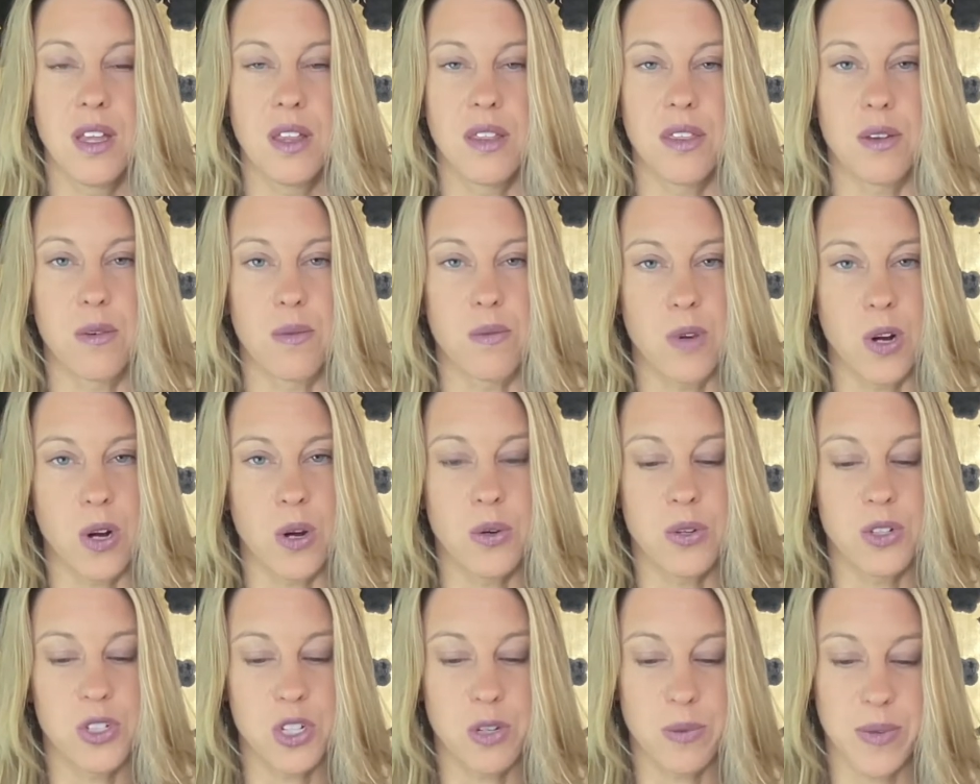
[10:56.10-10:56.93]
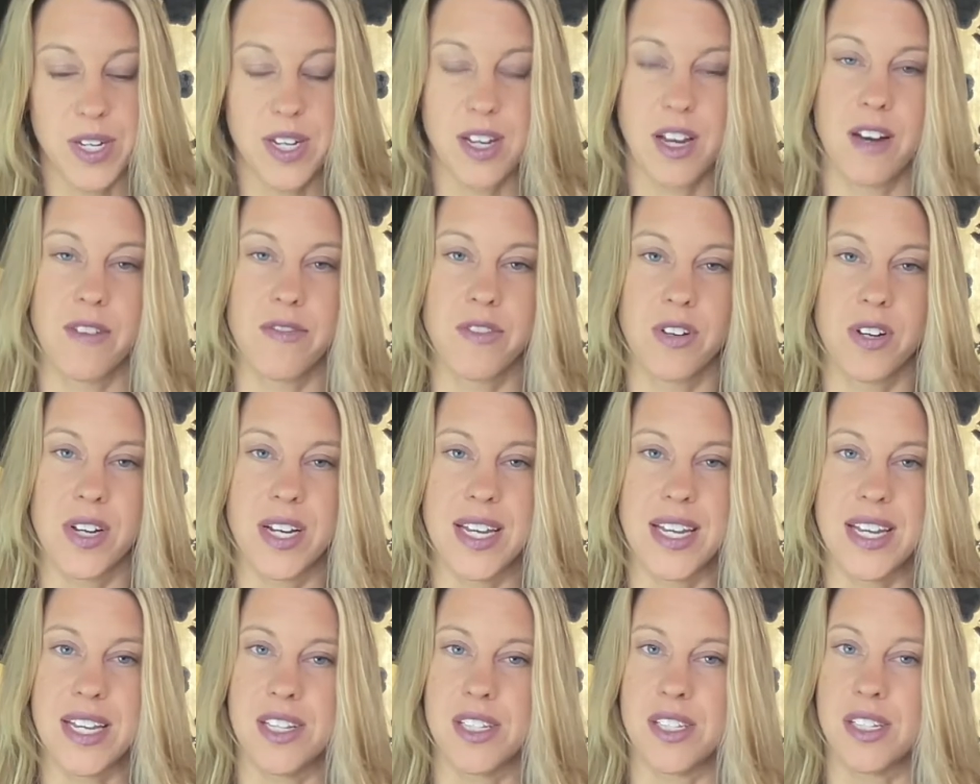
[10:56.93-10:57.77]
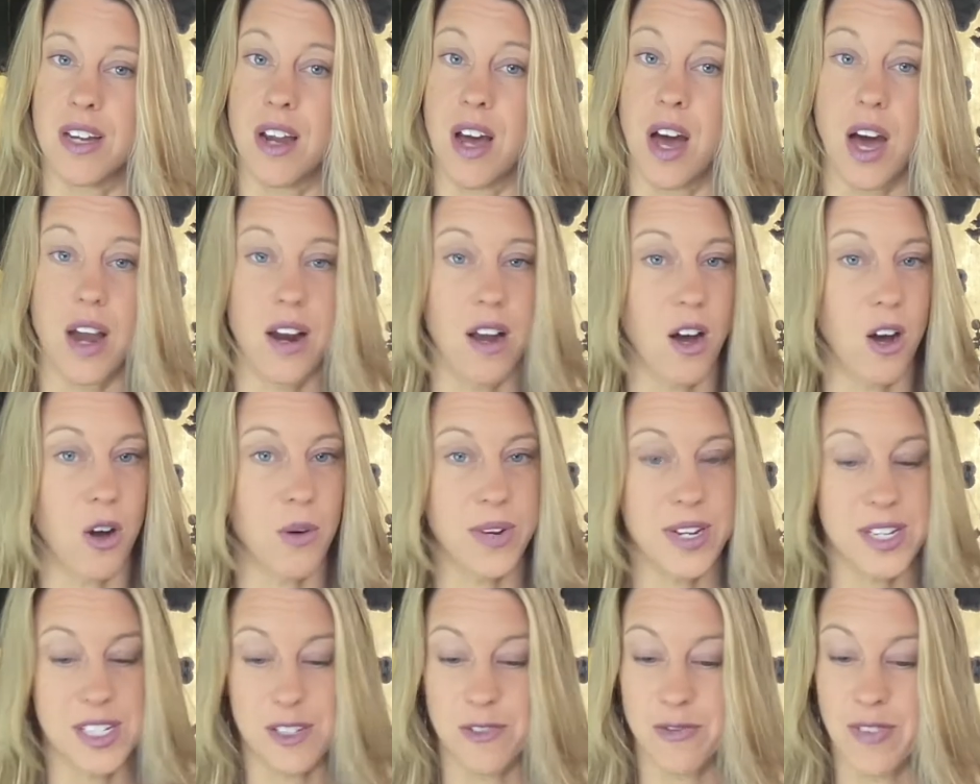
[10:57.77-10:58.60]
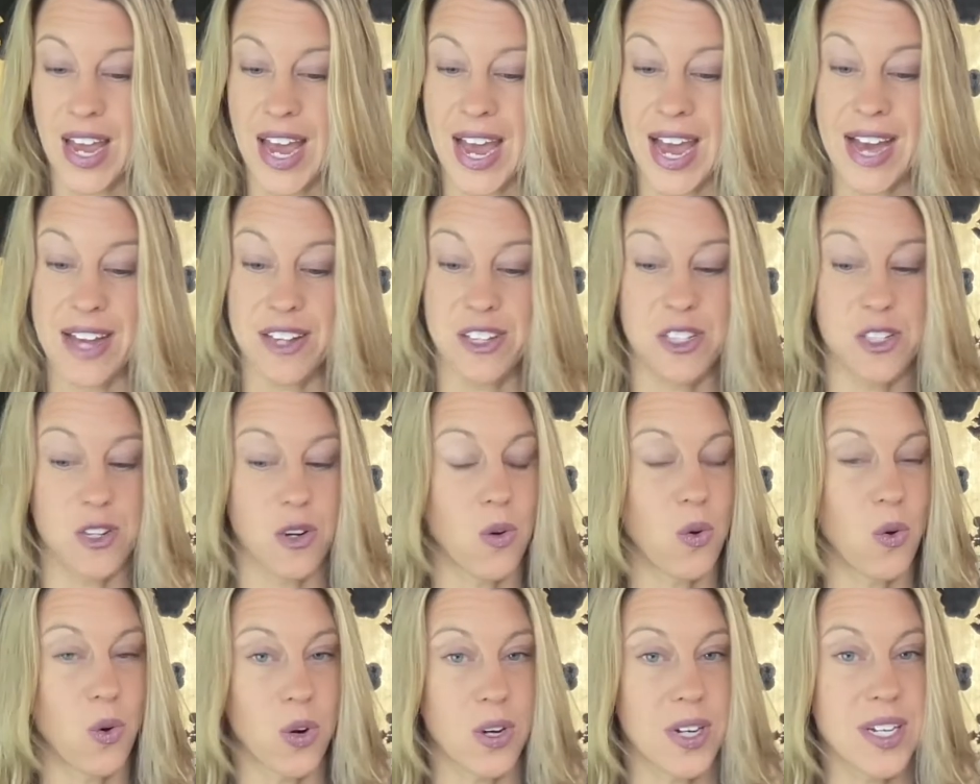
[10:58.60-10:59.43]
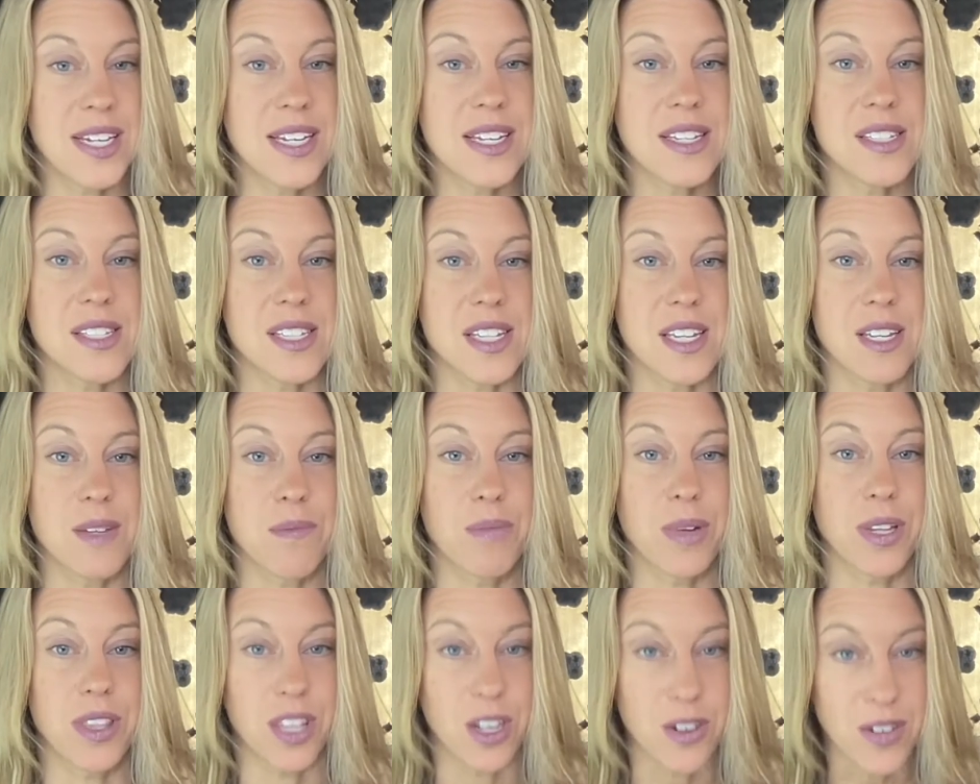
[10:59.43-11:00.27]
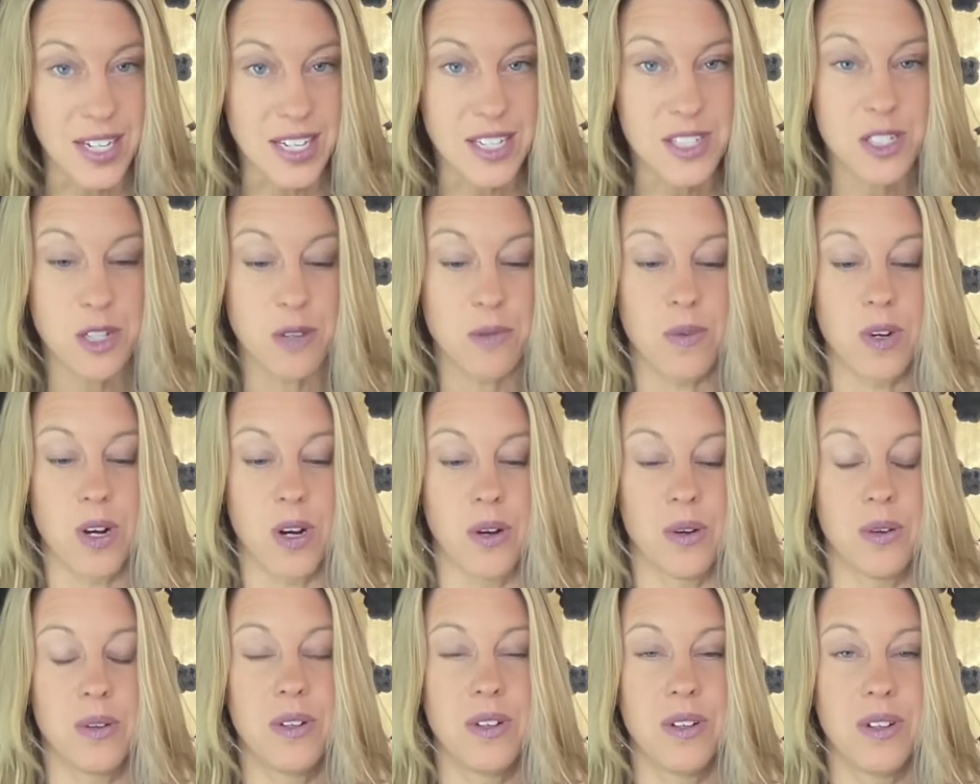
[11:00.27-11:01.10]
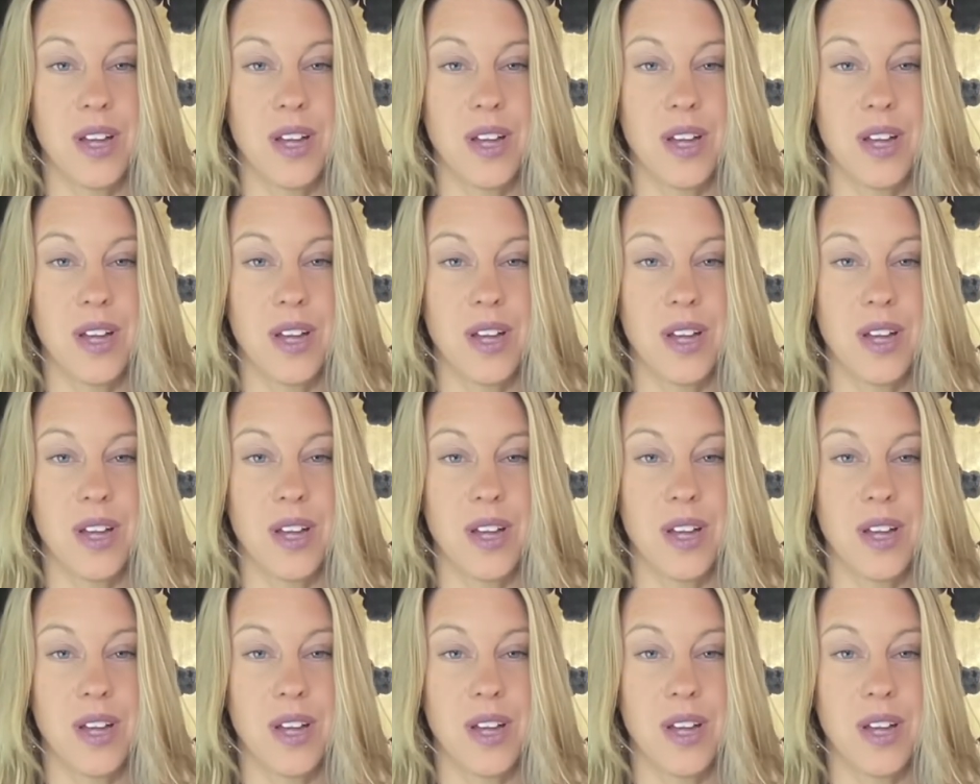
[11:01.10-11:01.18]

The road to recovery is not always fast or easy, but there is a road,